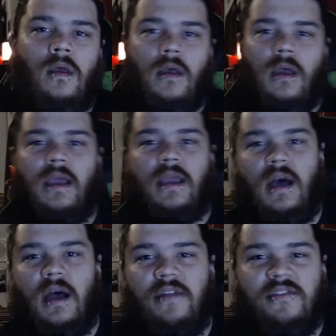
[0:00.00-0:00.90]
Hey
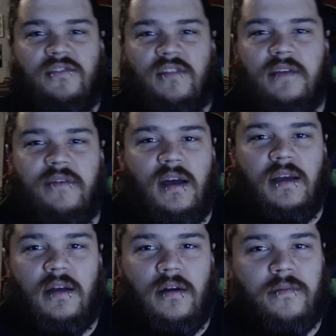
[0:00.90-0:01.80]
guys, it's Levi
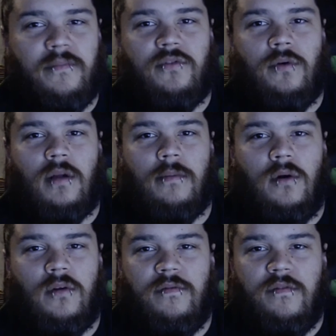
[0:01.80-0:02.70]
here from Sue
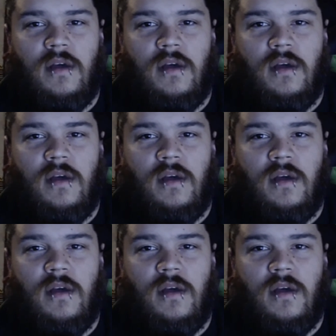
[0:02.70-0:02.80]
Automotive.